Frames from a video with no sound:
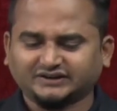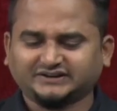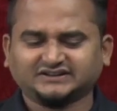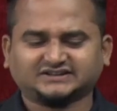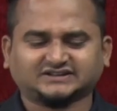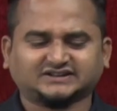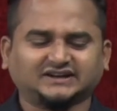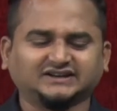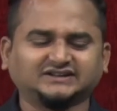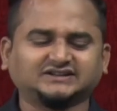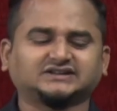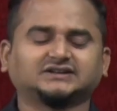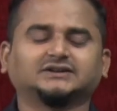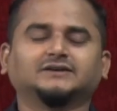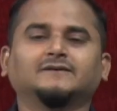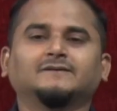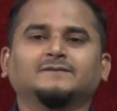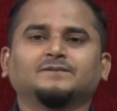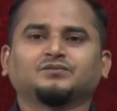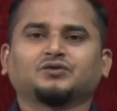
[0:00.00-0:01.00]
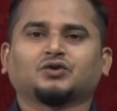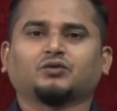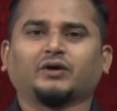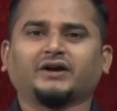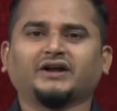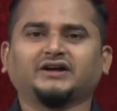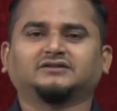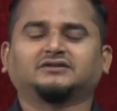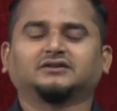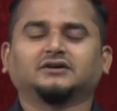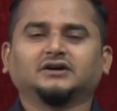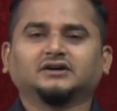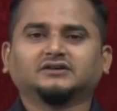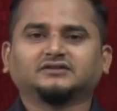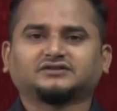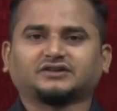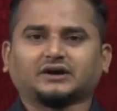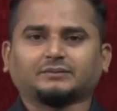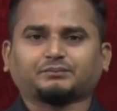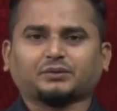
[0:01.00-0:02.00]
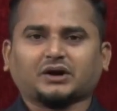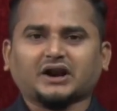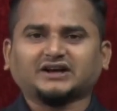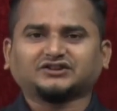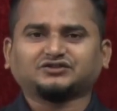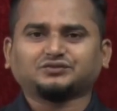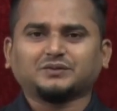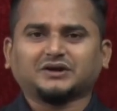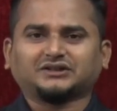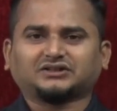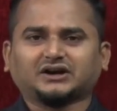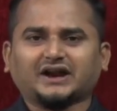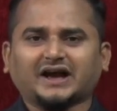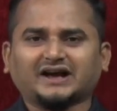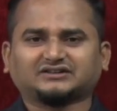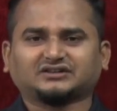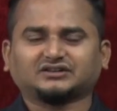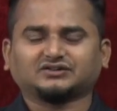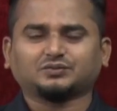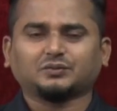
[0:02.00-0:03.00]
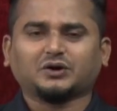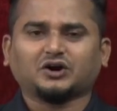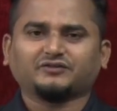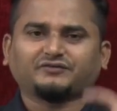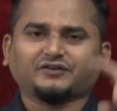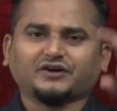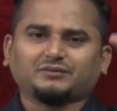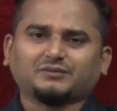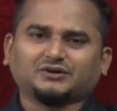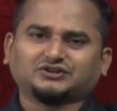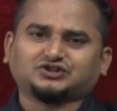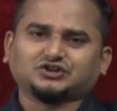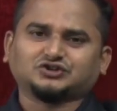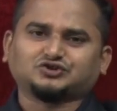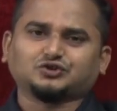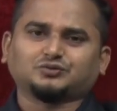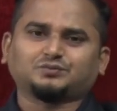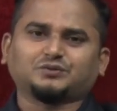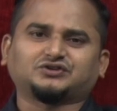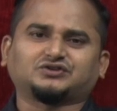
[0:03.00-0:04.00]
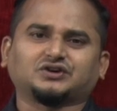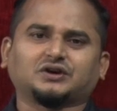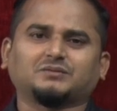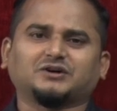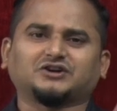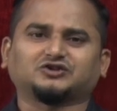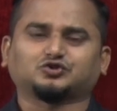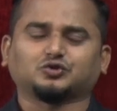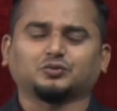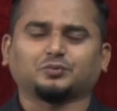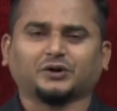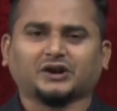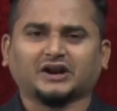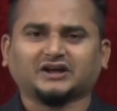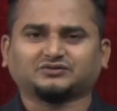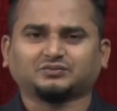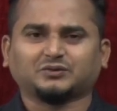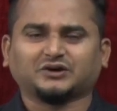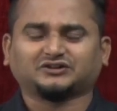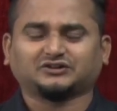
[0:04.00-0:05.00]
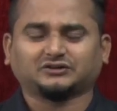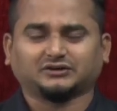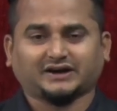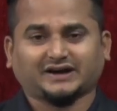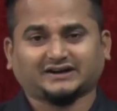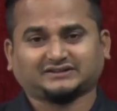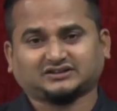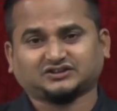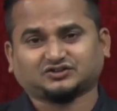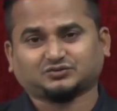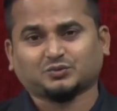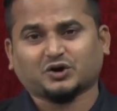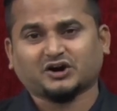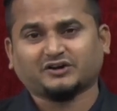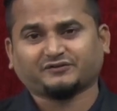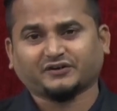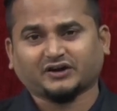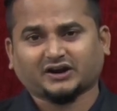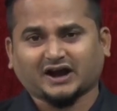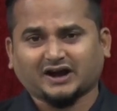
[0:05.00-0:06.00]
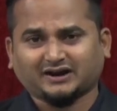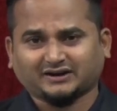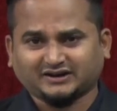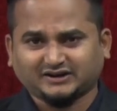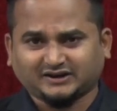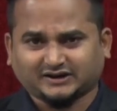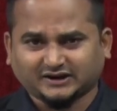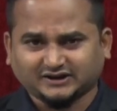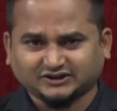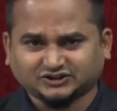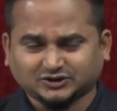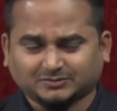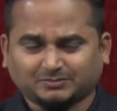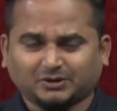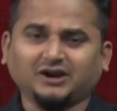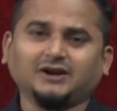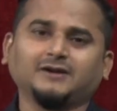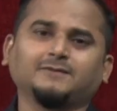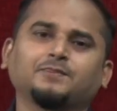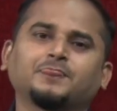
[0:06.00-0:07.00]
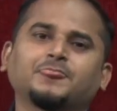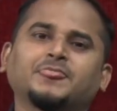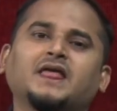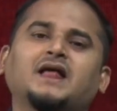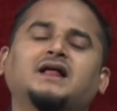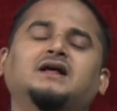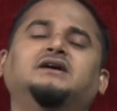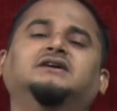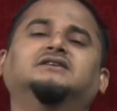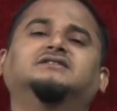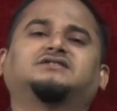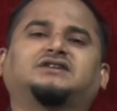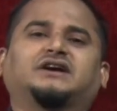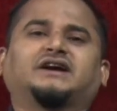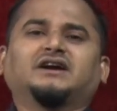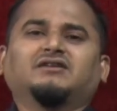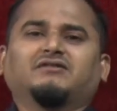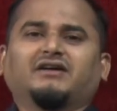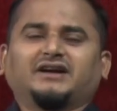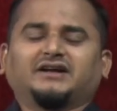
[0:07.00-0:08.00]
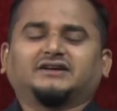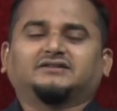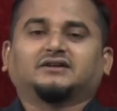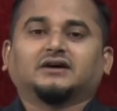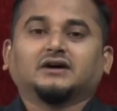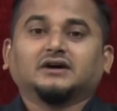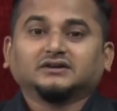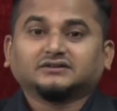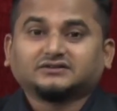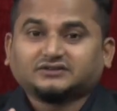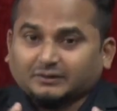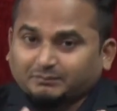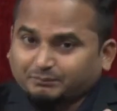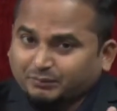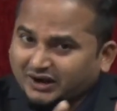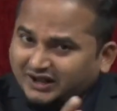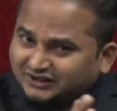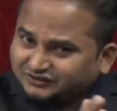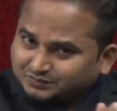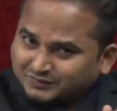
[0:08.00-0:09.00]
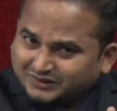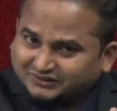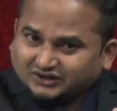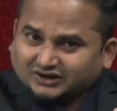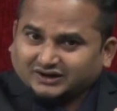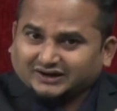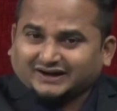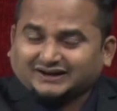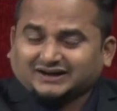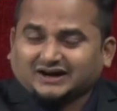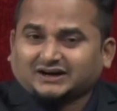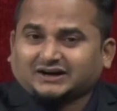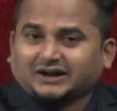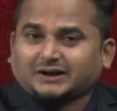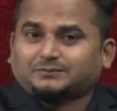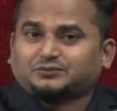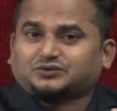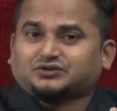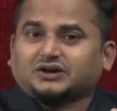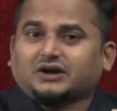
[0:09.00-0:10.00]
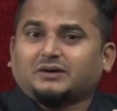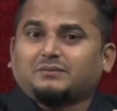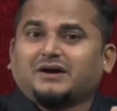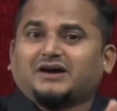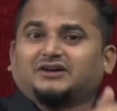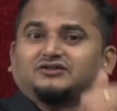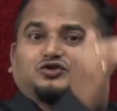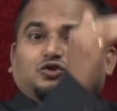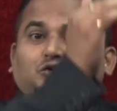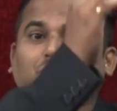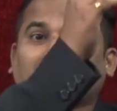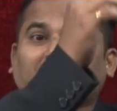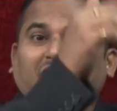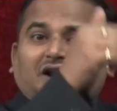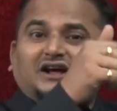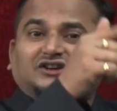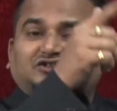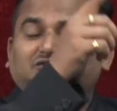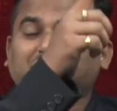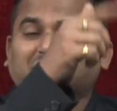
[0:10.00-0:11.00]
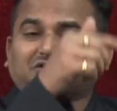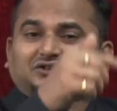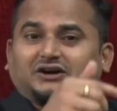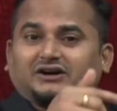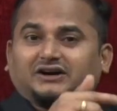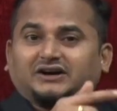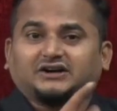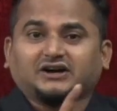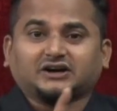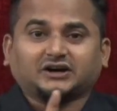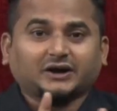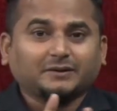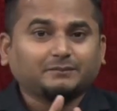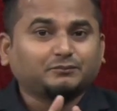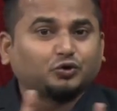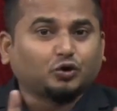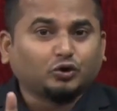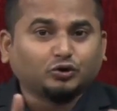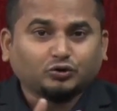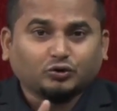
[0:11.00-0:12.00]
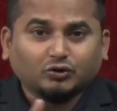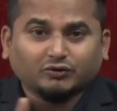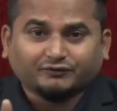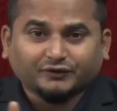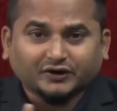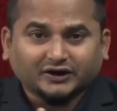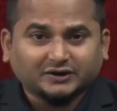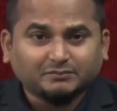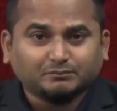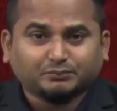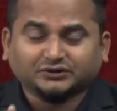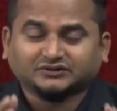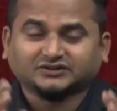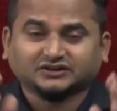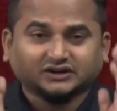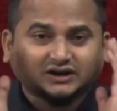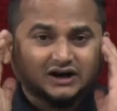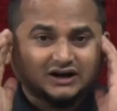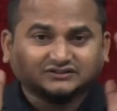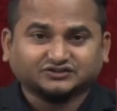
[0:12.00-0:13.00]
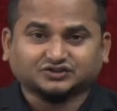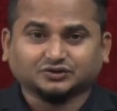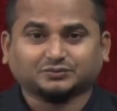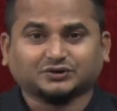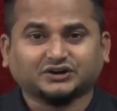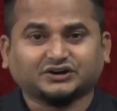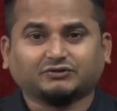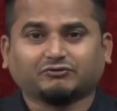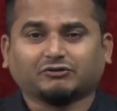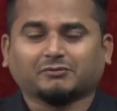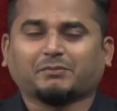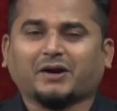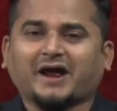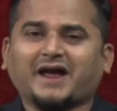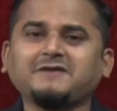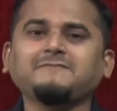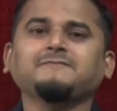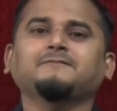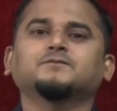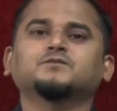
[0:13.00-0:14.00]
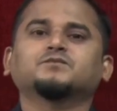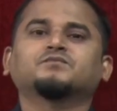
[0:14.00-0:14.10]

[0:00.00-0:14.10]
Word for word: discussed. One is subclass method access modifier must and should be same as superclass access modifier or increasable. Second one is subclass method return type same as superclass method return type. Don't go for implicit concept in your brain.